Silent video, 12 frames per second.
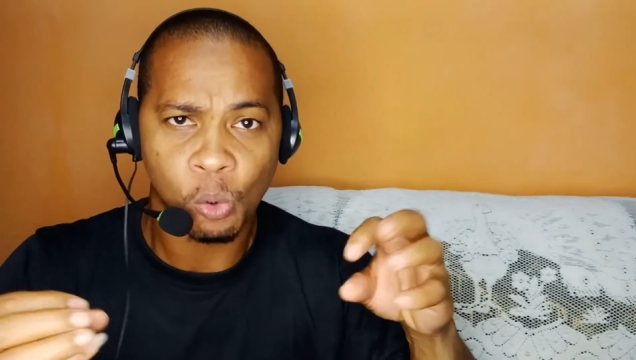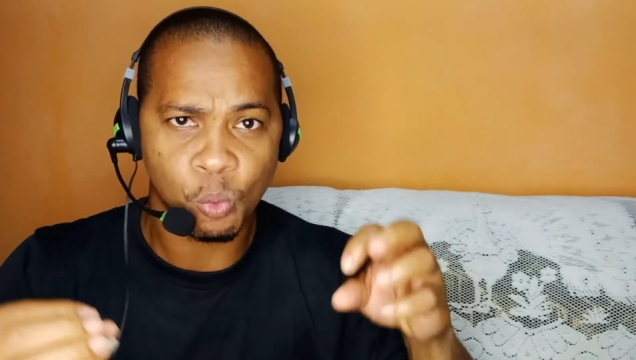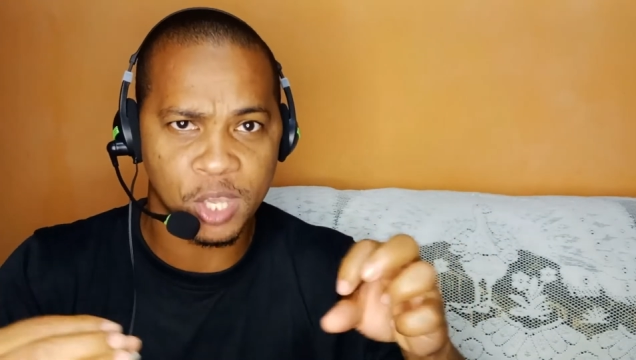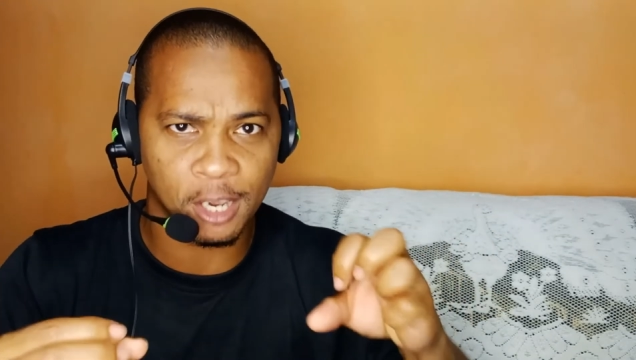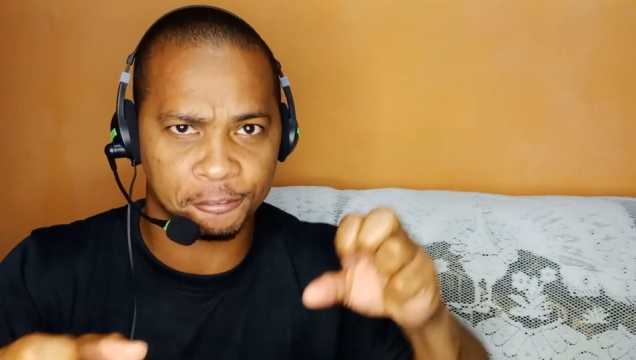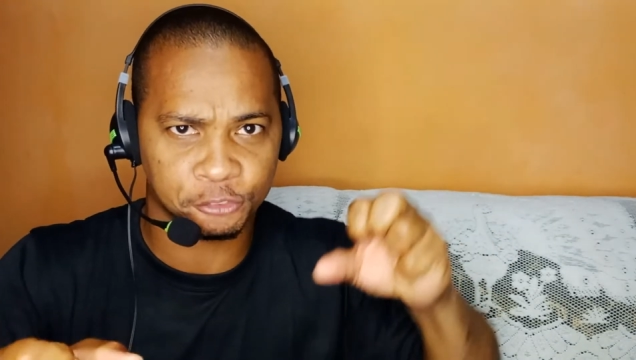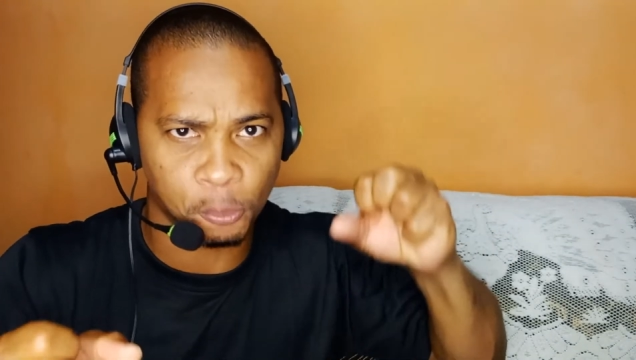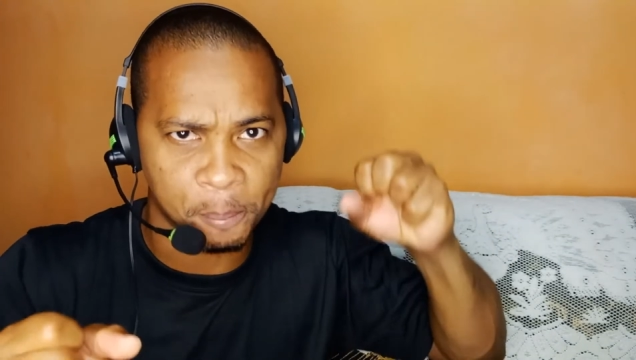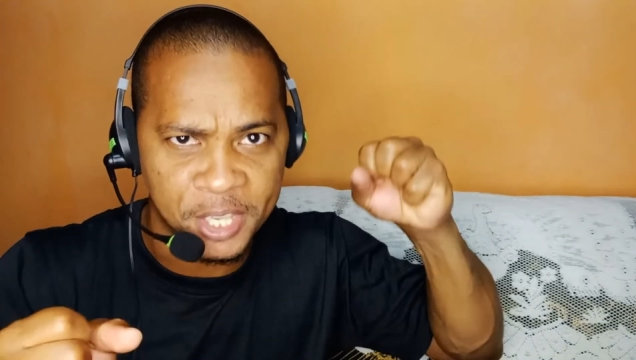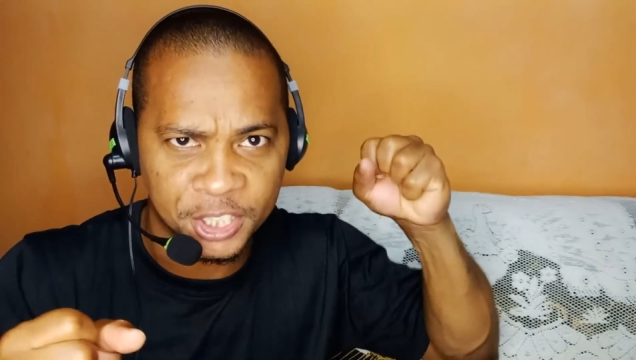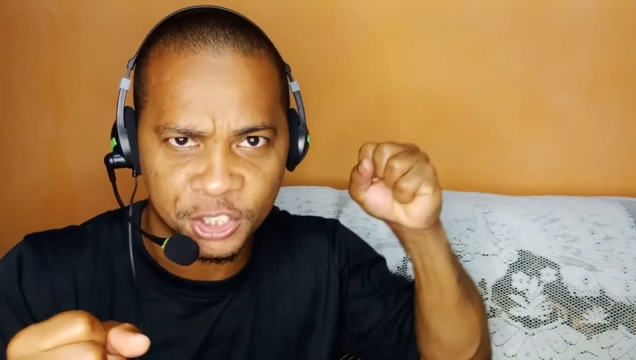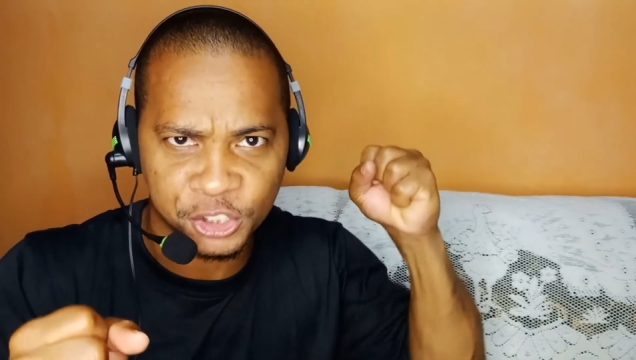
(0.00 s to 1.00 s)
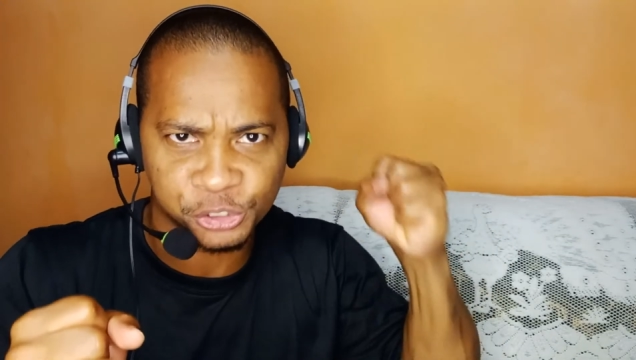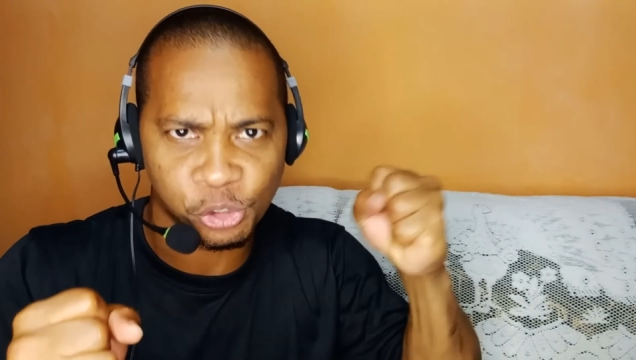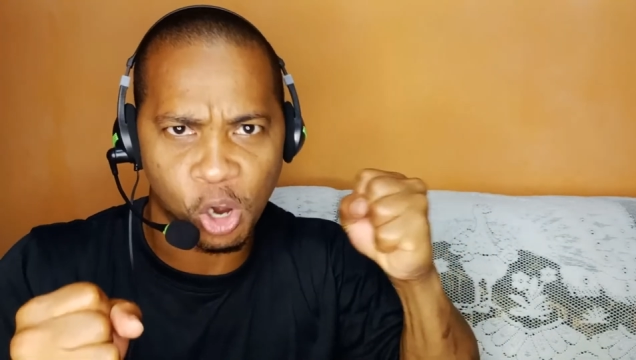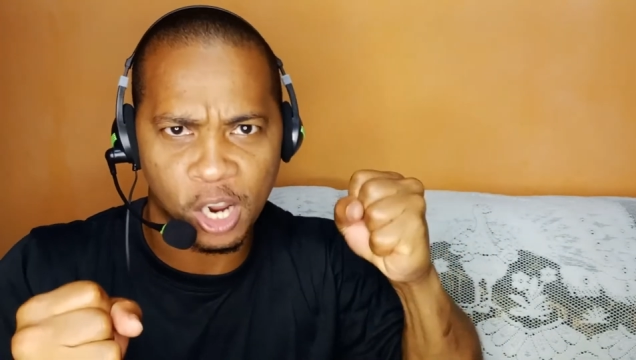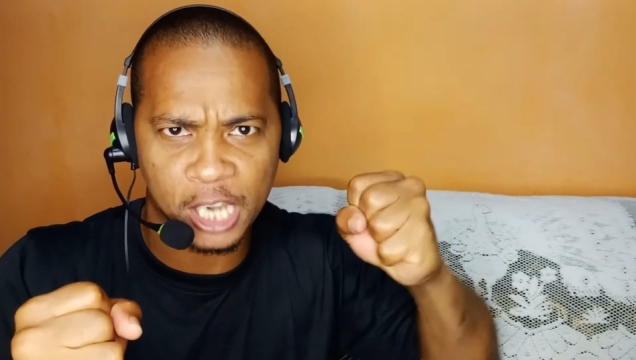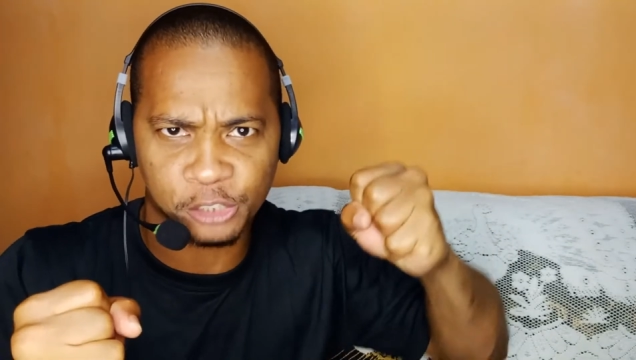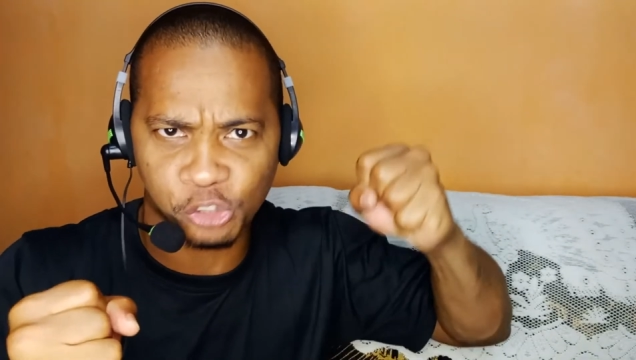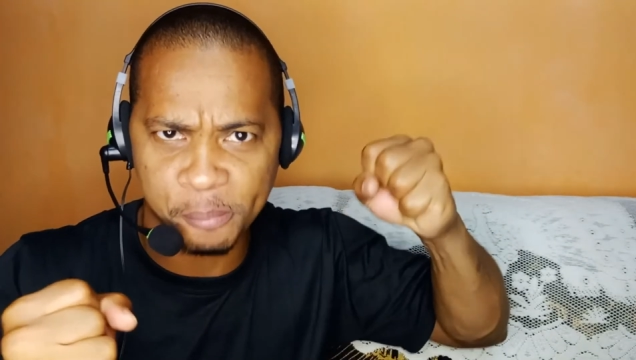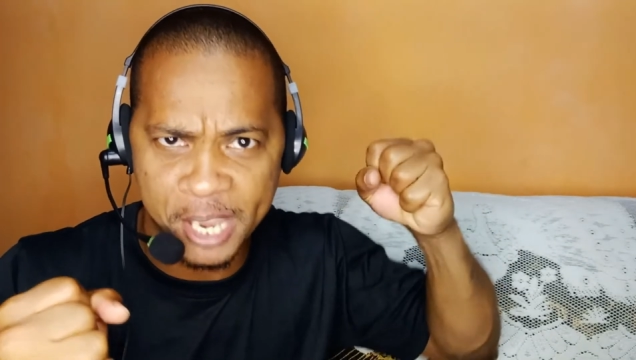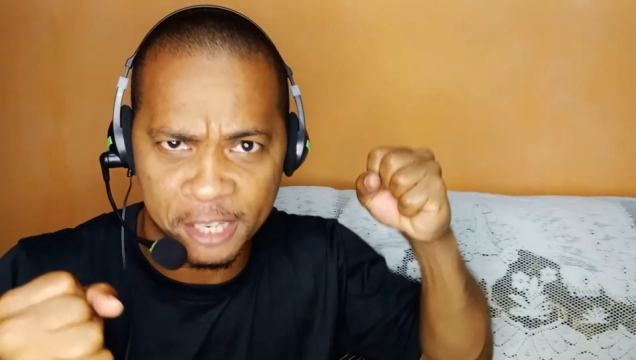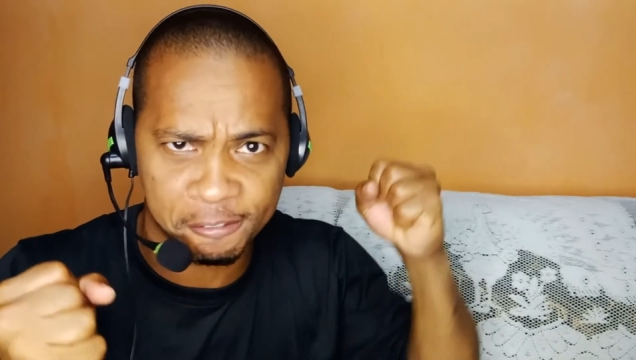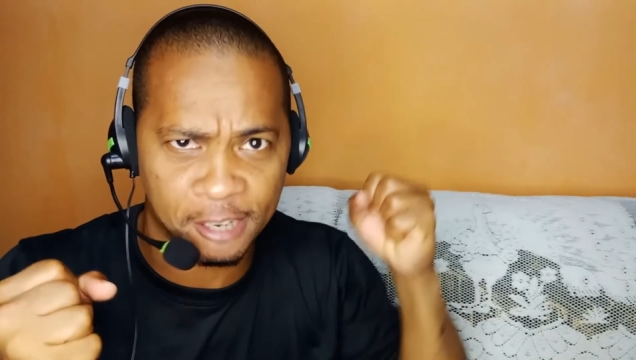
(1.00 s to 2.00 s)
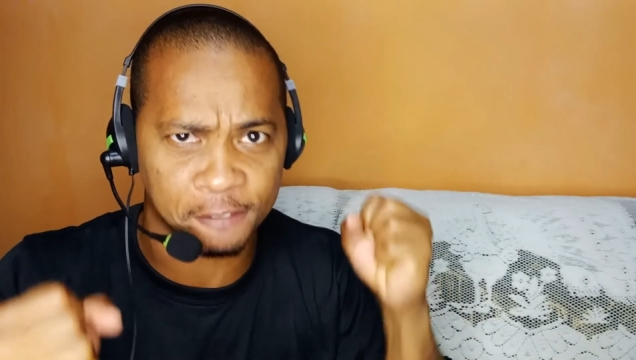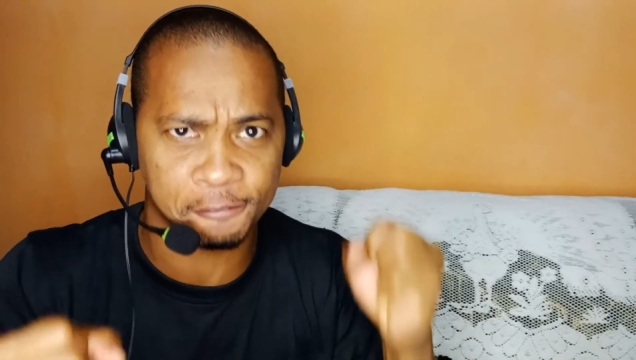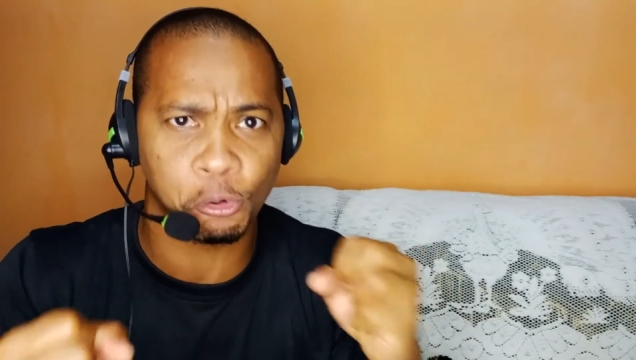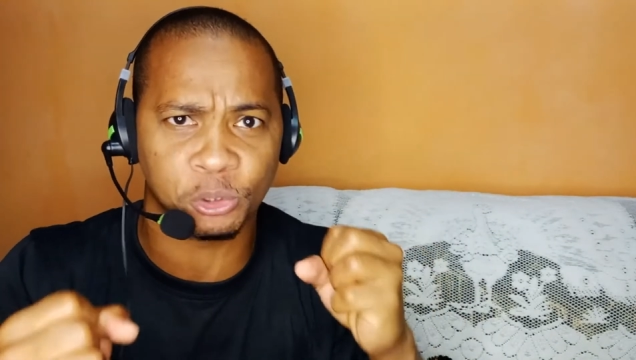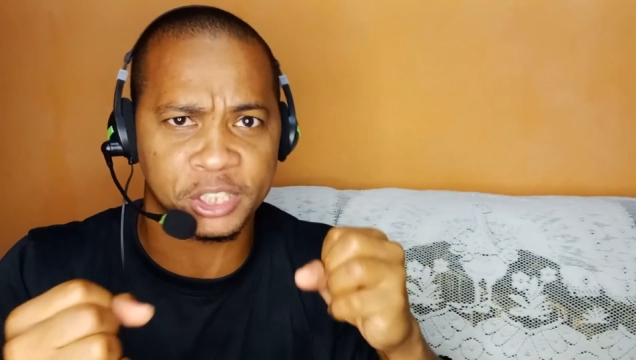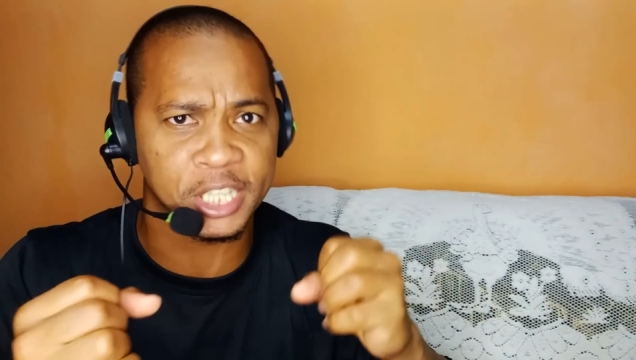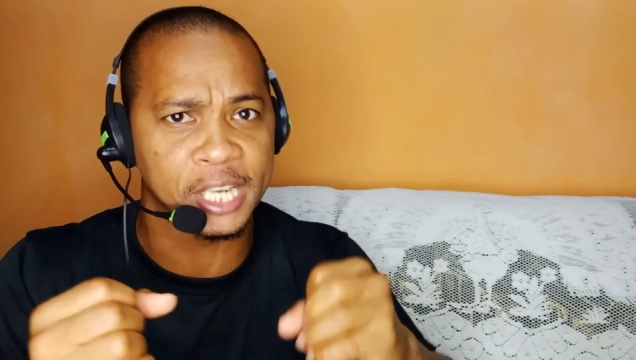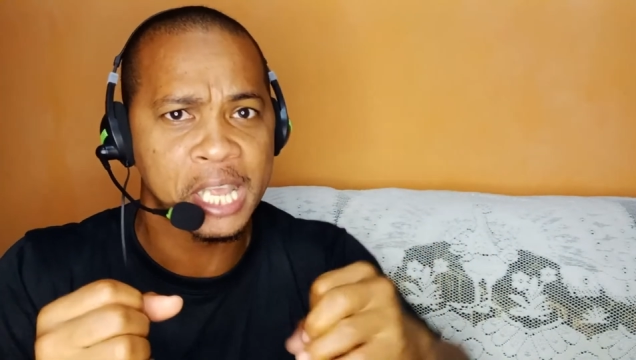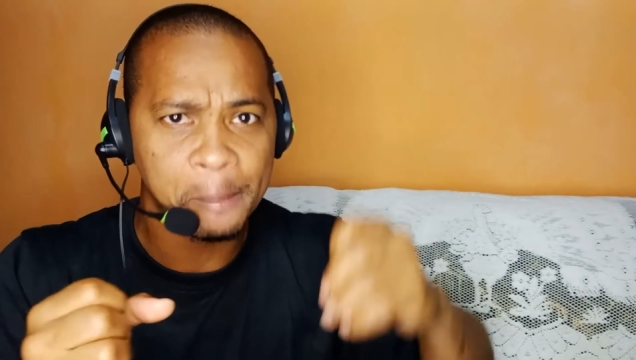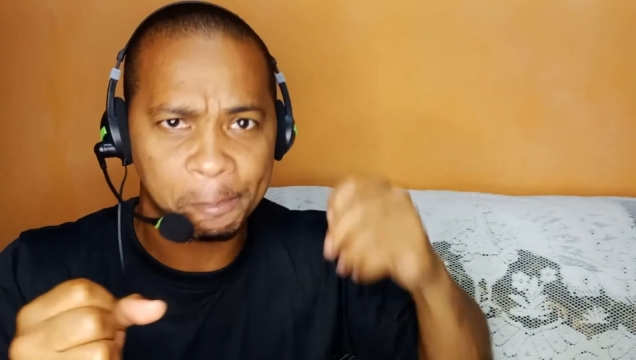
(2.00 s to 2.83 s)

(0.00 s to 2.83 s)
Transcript: We have to be strong and remain flat-footed,